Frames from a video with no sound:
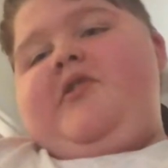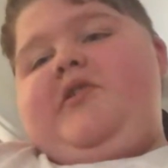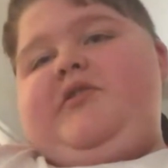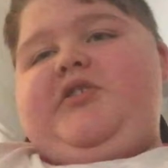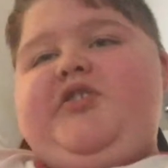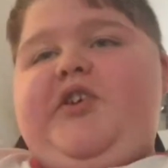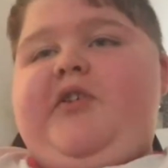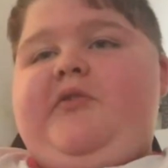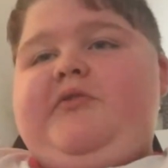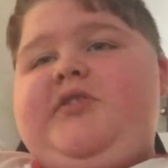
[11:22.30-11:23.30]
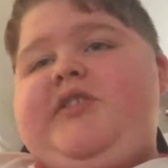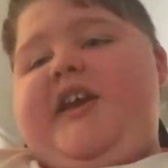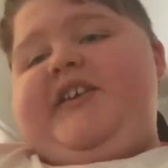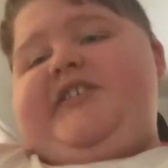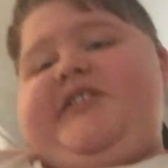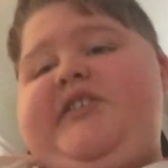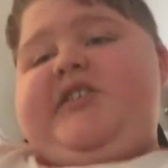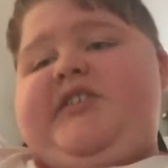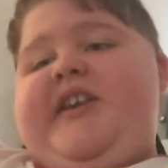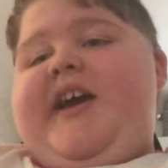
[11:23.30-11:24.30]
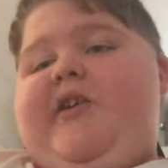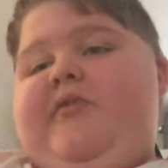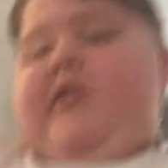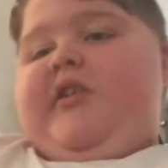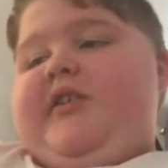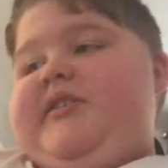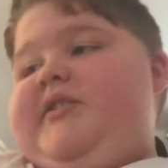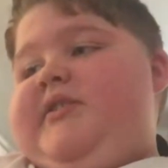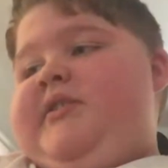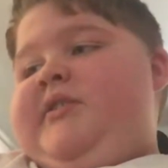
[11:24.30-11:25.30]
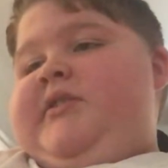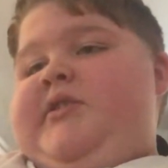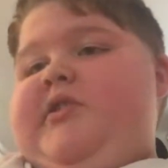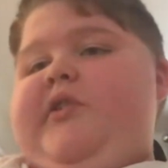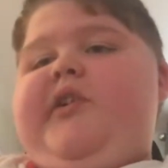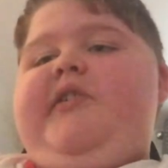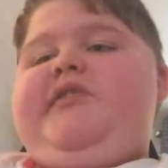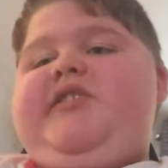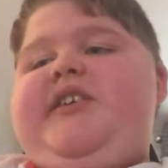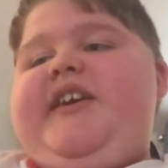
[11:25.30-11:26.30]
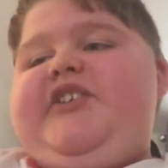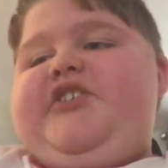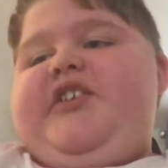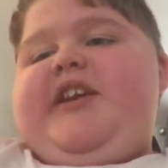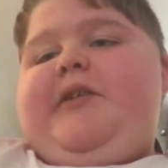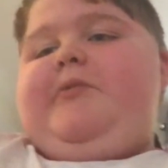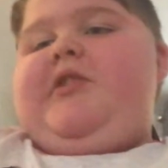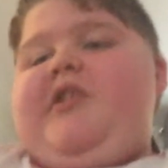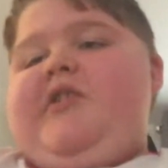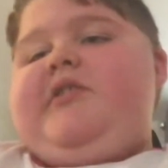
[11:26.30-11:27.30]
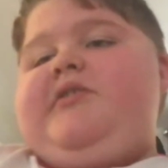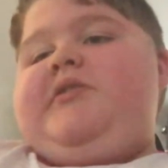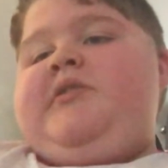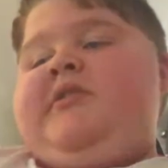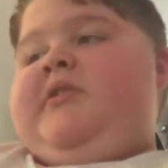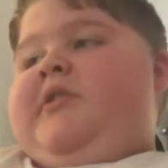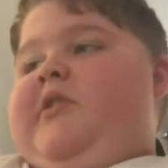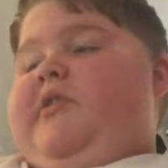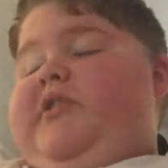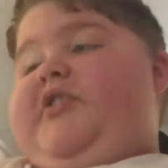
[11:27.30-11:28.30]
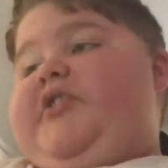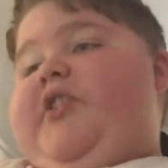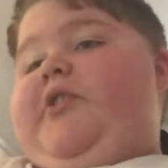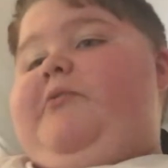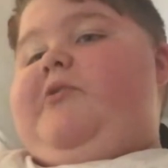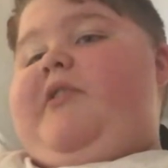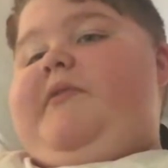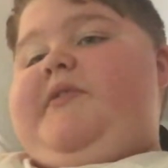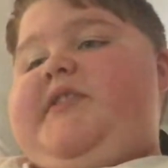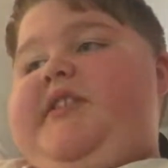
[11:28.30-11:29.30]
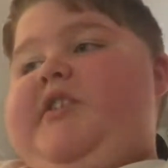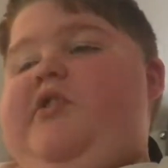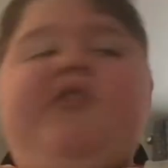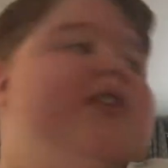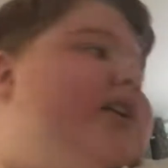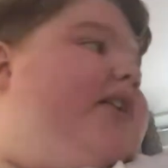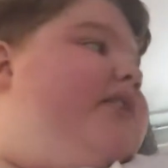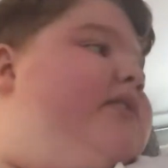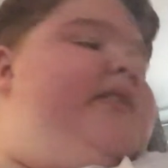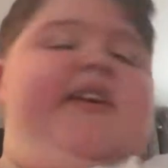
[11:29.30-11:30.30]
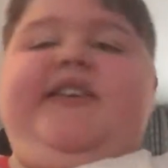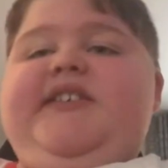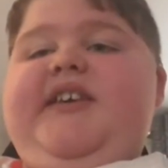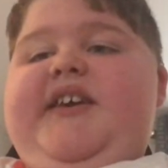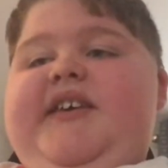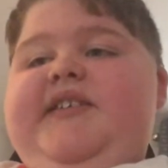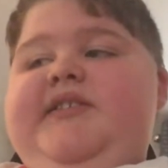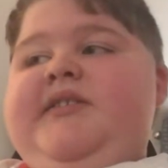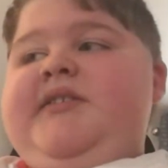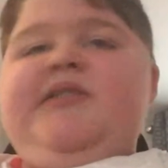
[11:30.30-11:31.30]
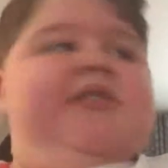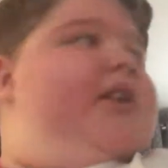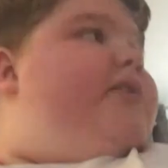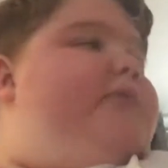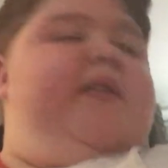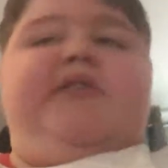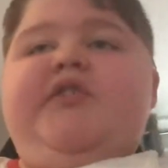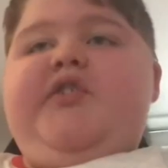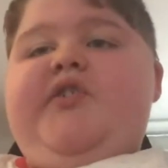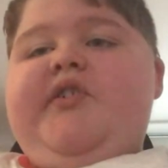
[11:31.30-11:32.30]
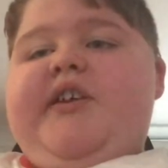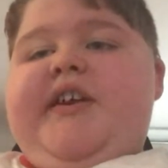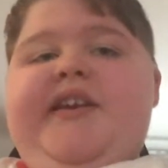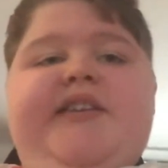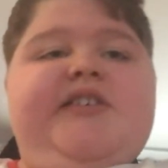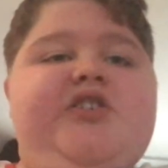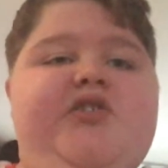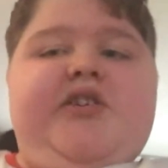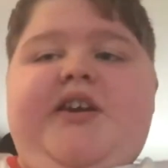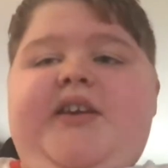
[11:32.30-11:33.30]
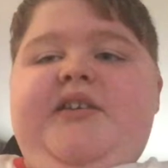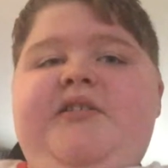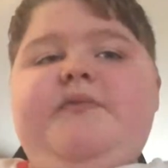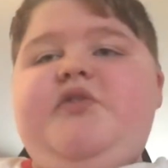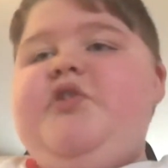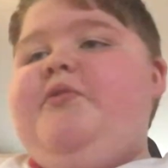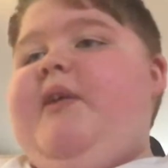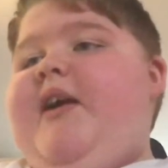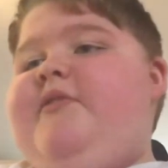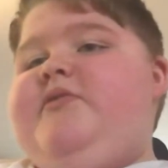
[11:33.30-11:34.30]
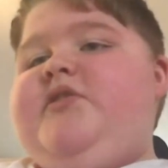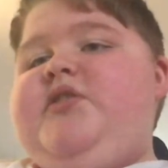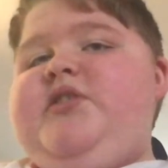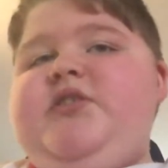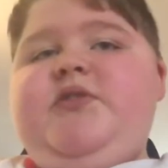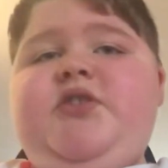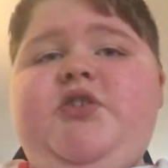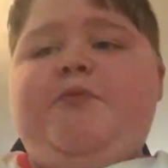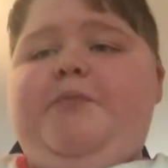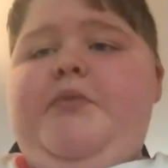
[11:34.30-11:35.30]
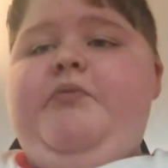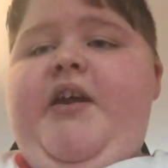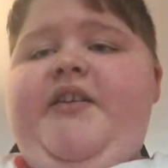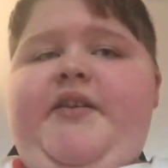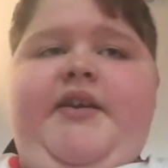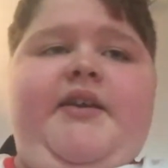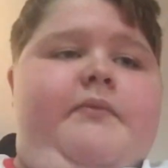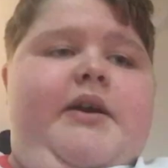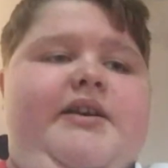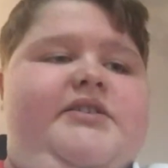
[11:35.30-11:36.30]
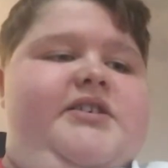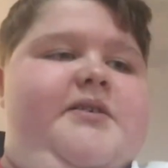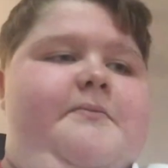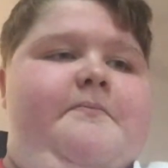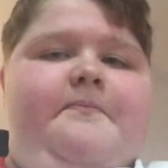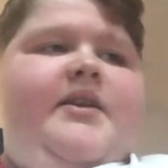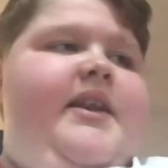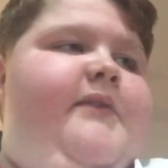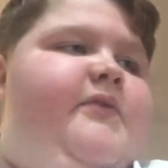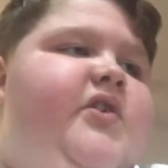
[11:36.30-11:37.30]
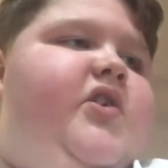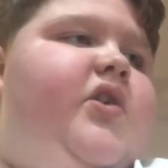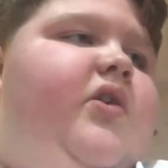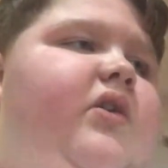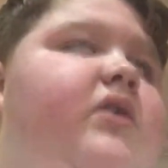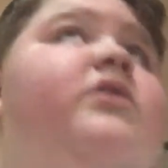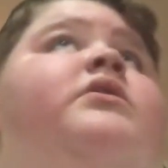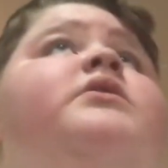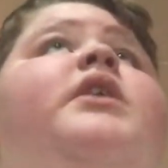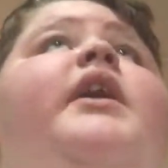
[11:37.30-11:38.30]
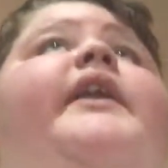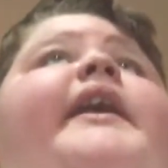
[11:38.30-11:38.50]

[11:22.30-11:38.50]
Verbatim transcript: I'm gonna show stages because now, guys, I'm gonna go into the kitchen now because I'm going to show you what there is in the cooker. It is a roast turkey and it's cooking for two hours and it should be ready at um, 11 o'clock. And